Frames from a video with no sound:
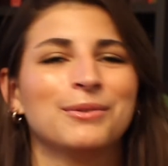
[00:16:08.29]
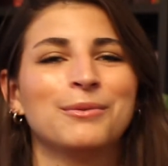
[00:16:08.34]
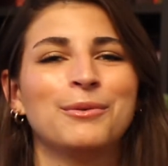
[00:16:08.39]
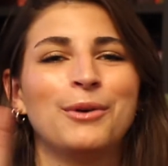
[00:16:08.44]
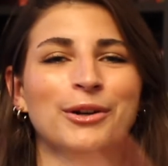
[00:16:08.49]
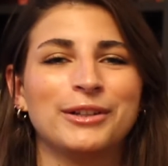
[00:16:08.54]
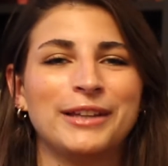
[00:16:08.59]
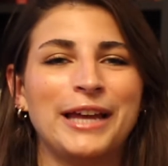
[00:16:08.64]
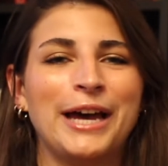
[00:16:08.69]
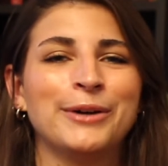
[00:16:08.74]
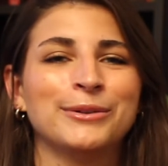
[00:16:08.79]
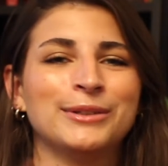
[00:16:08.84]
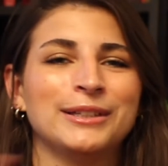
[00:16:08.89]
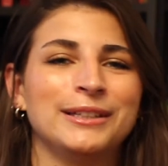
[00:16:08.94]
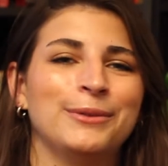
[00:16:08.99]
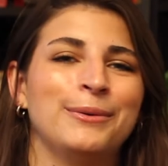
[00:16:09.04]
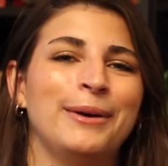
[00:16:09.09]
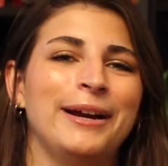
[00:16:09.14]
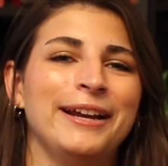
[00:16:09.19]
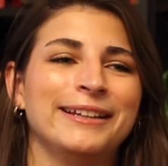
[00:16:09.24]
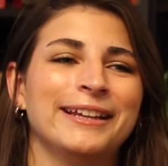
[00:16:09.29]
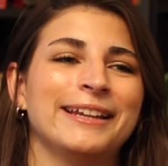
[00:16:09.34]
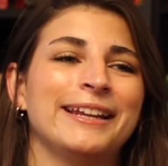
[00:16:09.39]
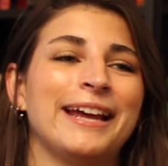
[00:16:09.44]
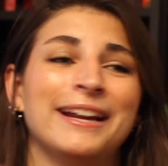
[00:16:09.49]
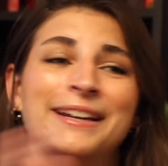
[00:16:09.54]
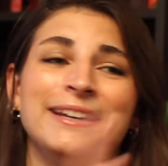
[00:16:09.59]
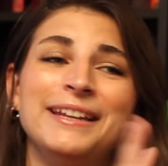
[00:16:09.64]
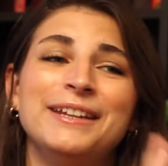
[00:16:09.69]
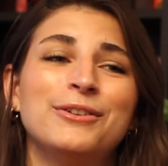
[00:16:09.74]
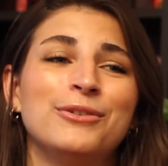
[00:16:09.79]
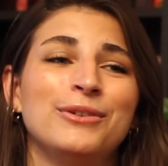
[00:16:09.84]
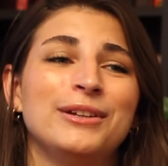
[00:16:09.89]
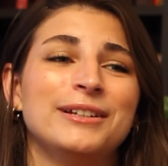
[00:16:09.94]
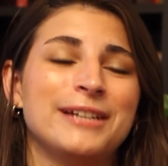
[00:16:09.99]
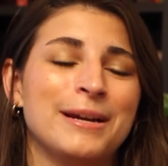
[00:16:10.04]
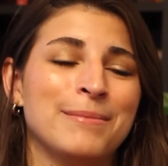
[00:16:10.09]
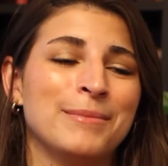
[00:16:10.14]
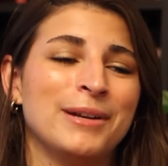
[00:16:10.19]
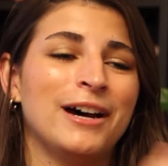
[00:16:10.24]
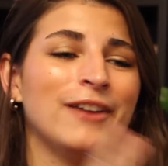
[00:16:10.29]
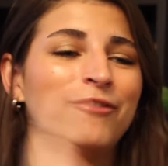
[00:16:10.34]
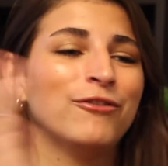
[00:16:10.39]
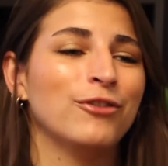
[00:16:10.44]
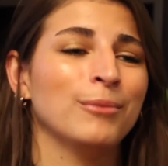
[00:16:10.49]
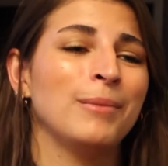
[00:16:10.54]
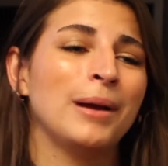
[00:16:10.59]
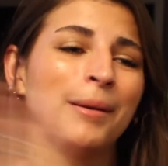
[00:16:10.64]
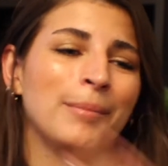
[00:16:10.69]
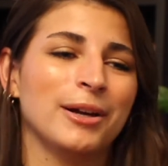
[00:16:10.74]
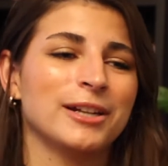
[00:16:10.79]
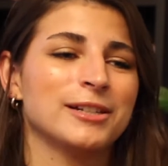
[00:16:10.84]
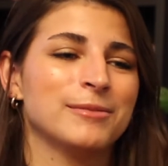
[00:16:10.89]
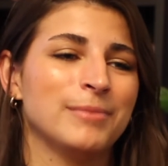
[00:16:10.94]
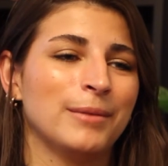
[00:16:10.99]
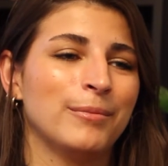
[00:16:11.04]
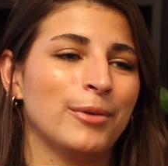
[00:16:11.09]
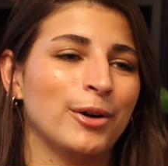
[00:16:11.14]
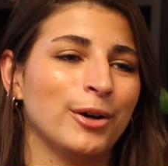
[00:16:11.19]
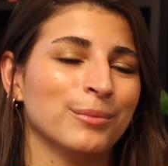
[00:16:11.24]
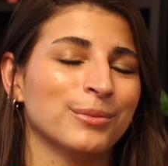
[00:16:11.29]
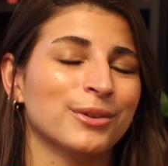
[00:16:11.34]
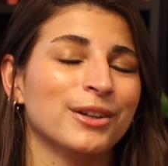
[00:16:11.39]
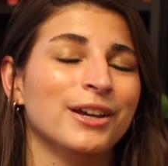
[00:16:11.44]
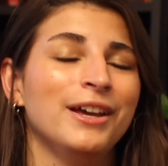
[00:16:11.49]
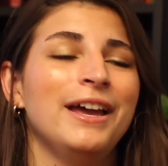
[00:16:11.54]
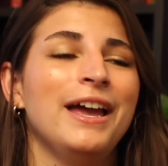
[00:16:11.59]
worked out in a way that I need to read Gemina for my punishment prompt